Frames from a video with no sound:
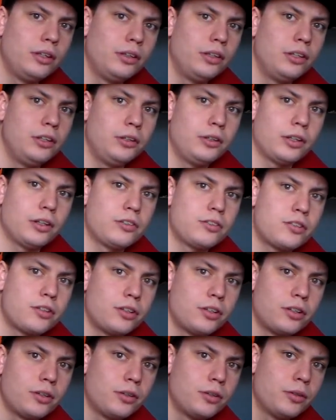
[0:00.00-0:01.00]
And then you got
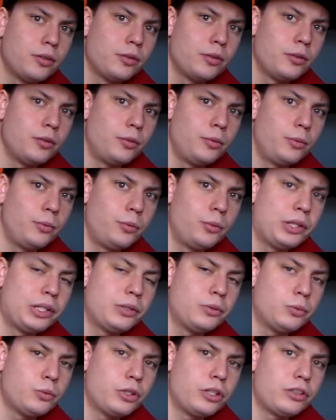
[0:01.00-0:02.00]
your
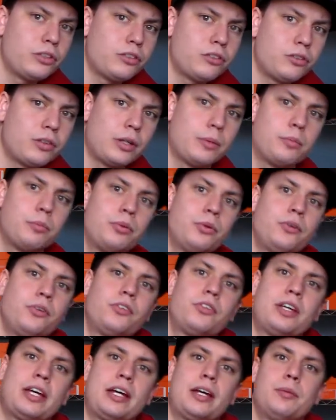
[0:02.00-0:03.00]
red and white stripe
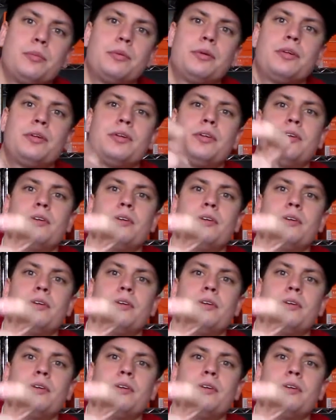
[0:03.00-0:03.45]
pull tab